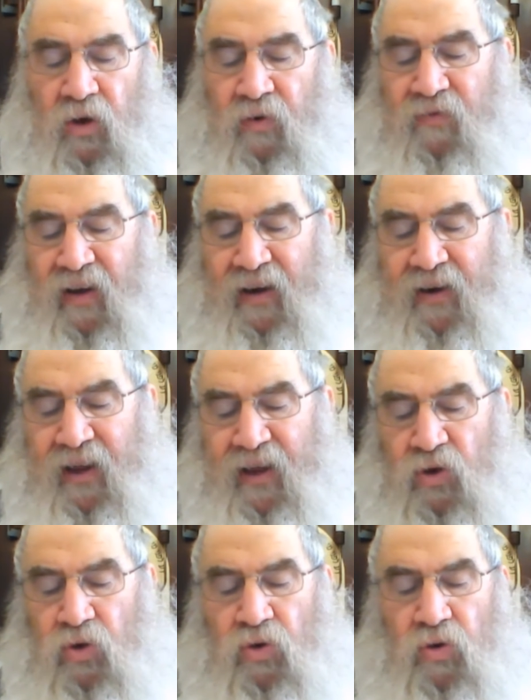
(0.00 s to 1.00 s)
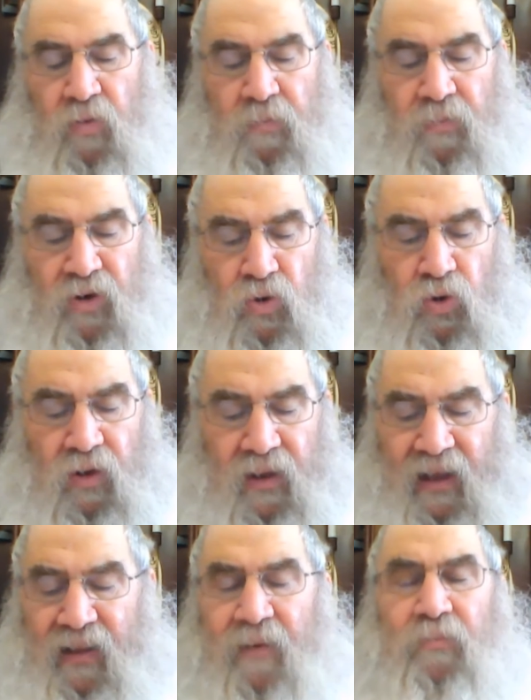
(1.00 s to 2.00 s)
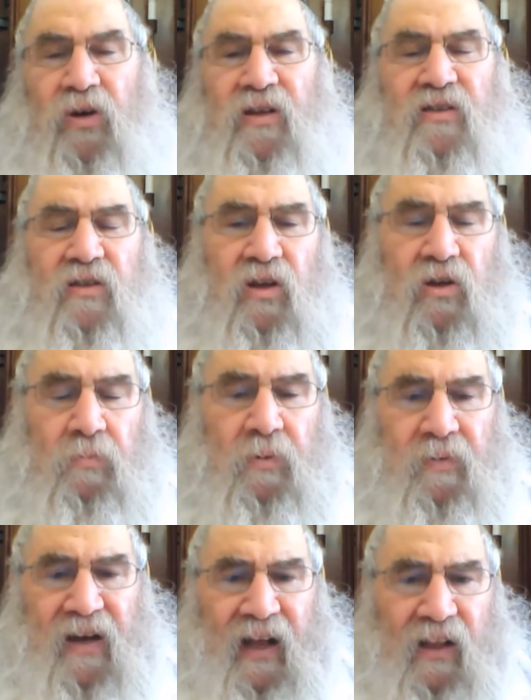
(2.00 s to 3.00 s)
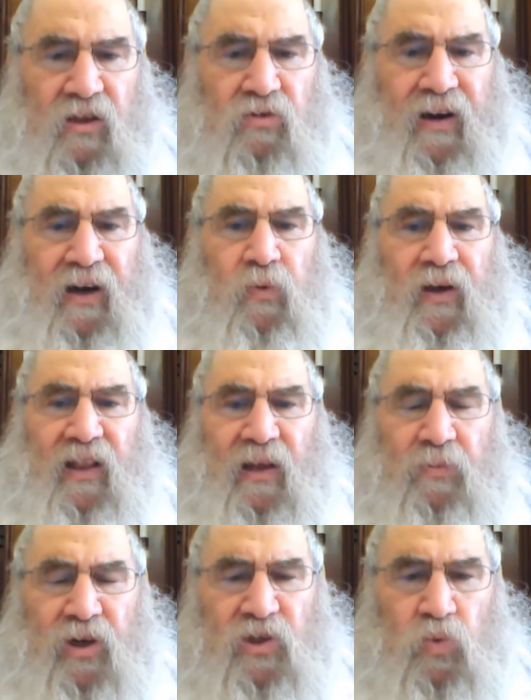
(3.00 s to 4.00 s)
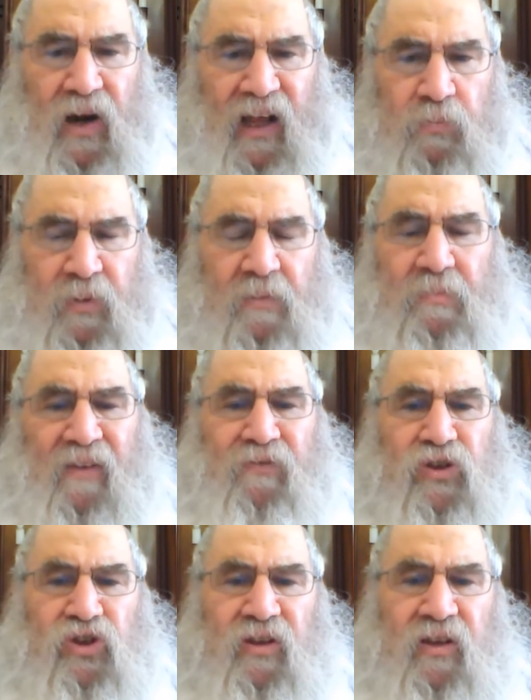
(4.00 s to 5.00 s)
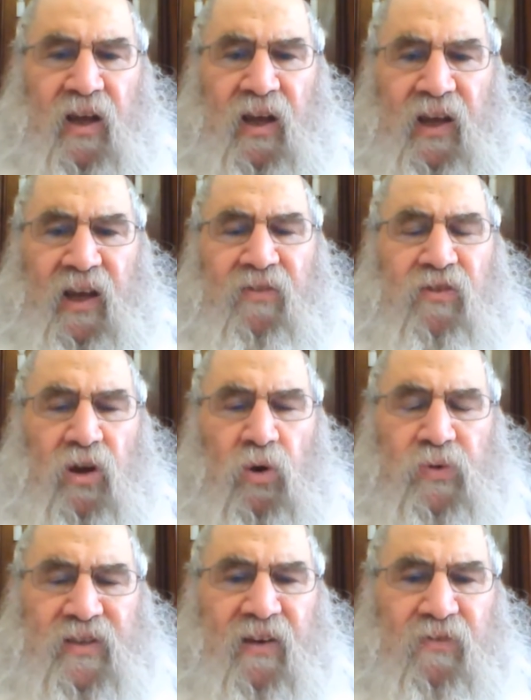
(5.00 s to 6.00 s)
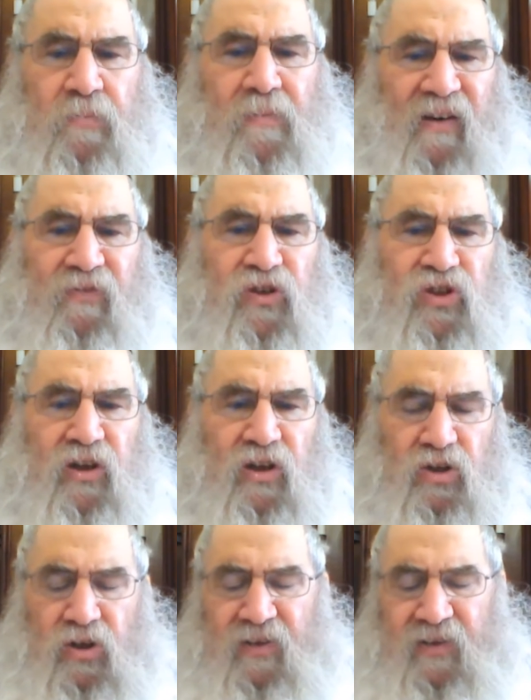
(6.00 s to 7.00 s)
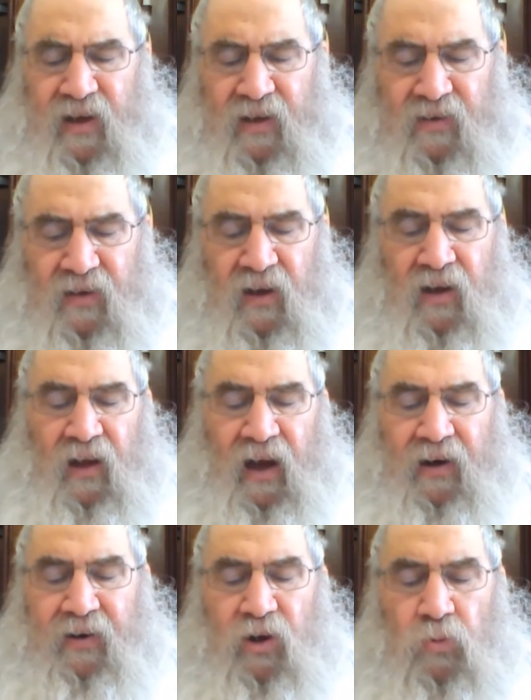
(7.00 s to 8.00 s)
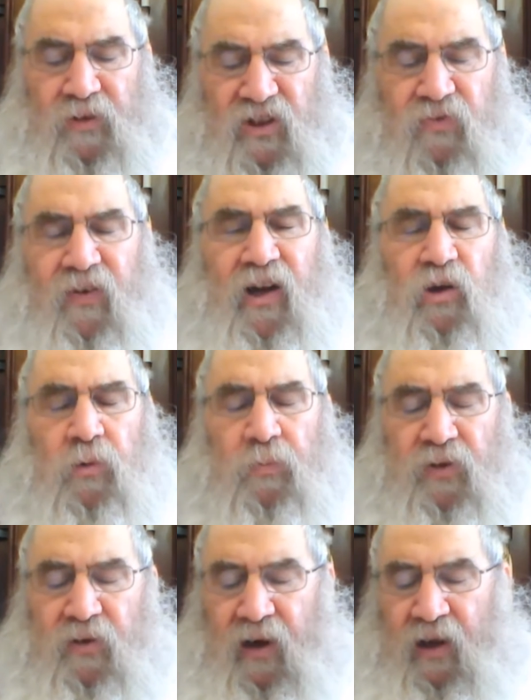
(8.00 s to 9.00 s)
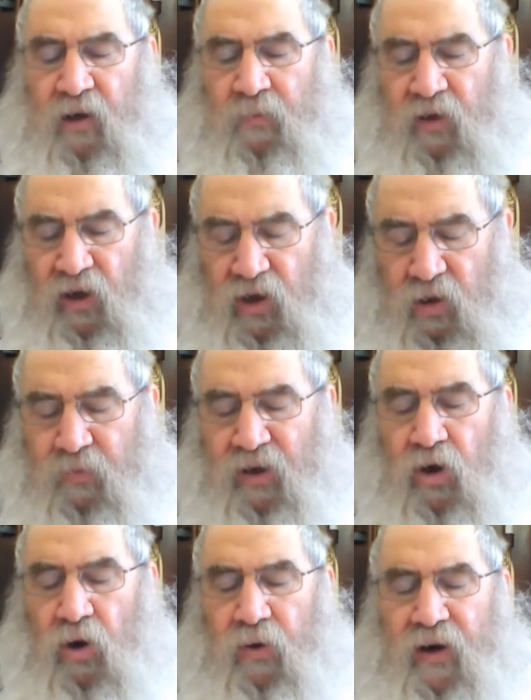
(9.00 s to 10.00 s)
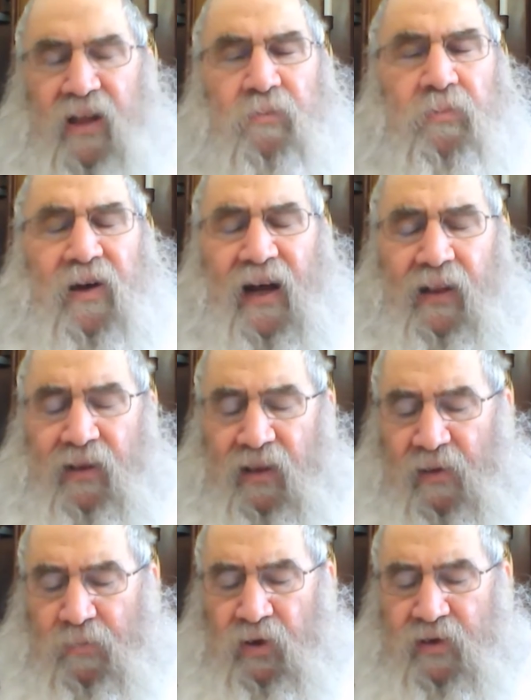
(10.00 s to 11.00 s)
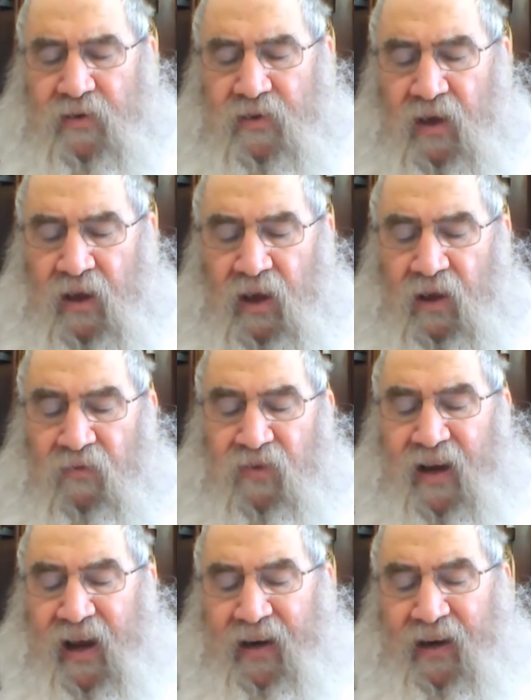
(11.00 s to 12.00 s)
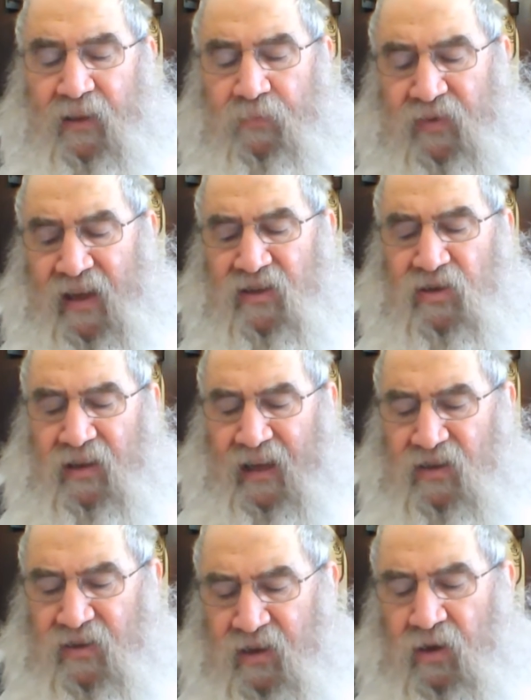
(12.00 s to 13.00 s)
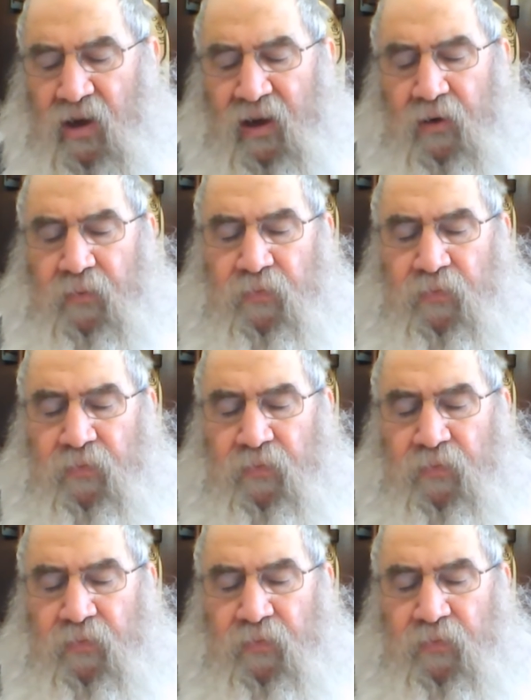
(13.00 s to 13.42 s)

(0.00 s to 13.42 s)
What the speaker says: V'harehu mechul alamois, he could be mechal right away alamois, without being mafresh it. Even though he was never mafresh it, he just said, Hareu b'tzveinu b'bedreinam, he could be go ahead and b'chal alamoiz. V'chein, that's din here.